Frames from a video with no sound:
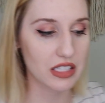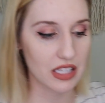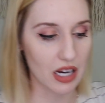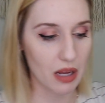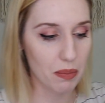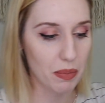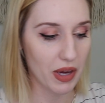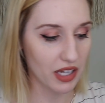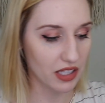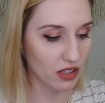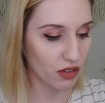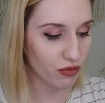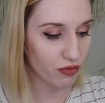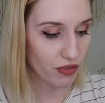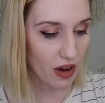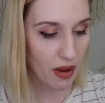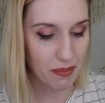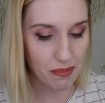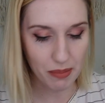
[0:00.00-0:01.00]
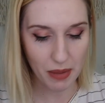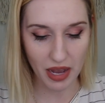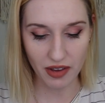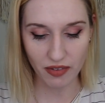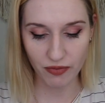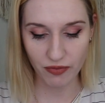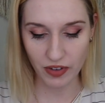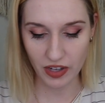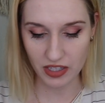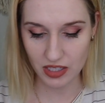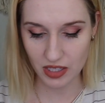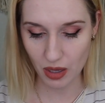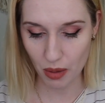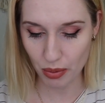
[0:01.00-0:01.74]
that I picked from my fix